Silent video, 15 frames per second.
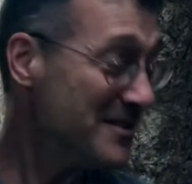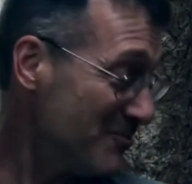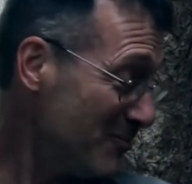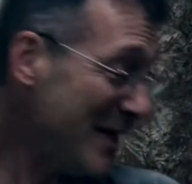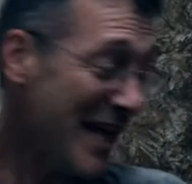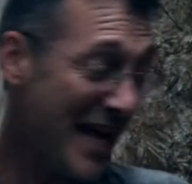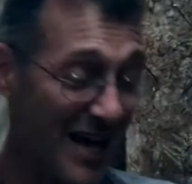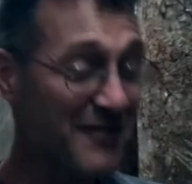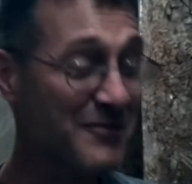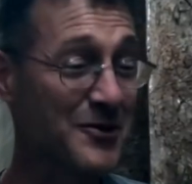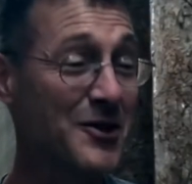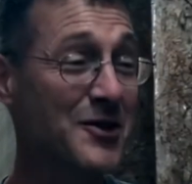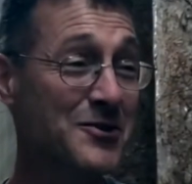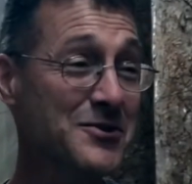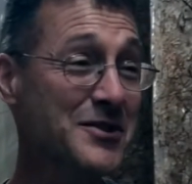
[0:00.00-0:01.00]
We have
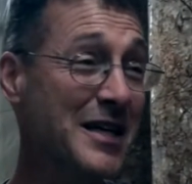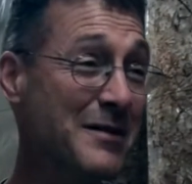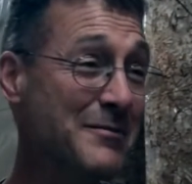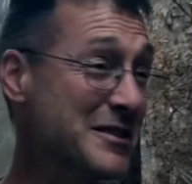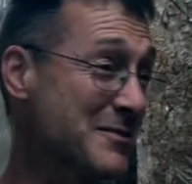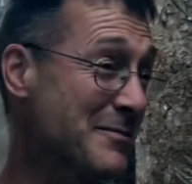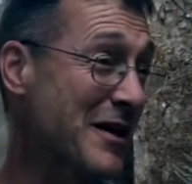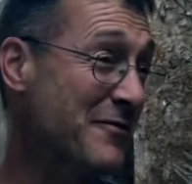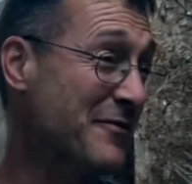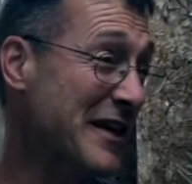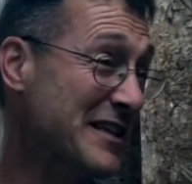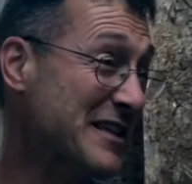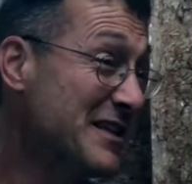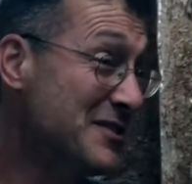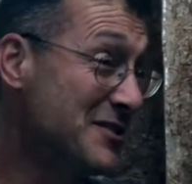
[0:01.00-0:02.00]
grown them. As a matter of
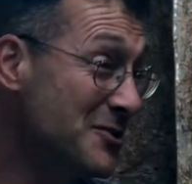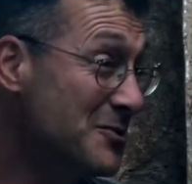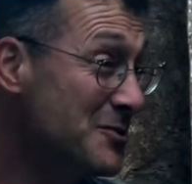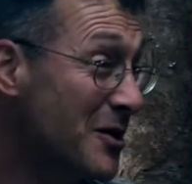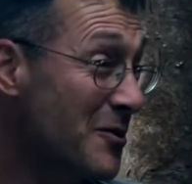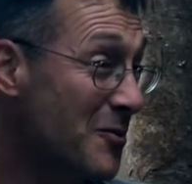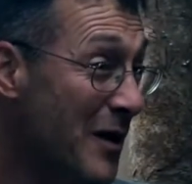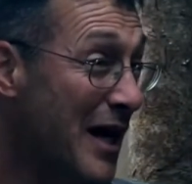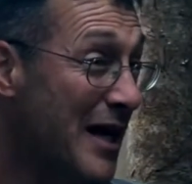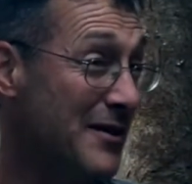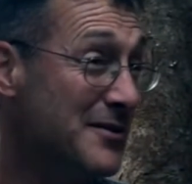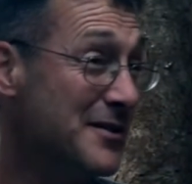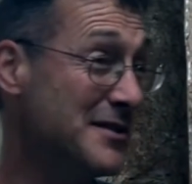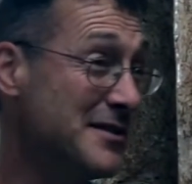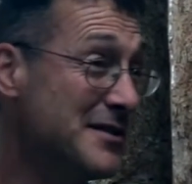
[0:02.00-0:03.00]
fact, they do grow
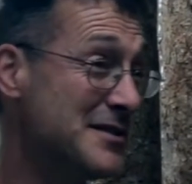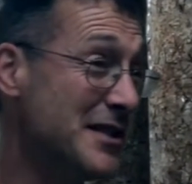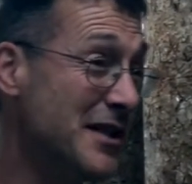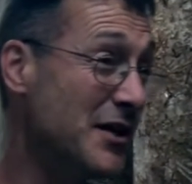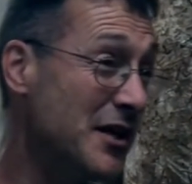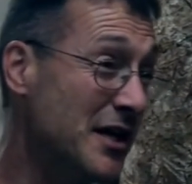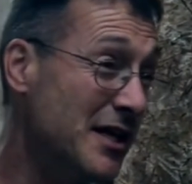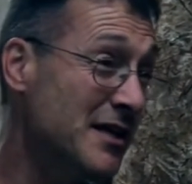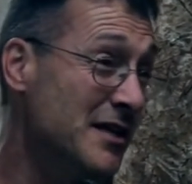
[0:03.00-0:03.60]
wild in this area.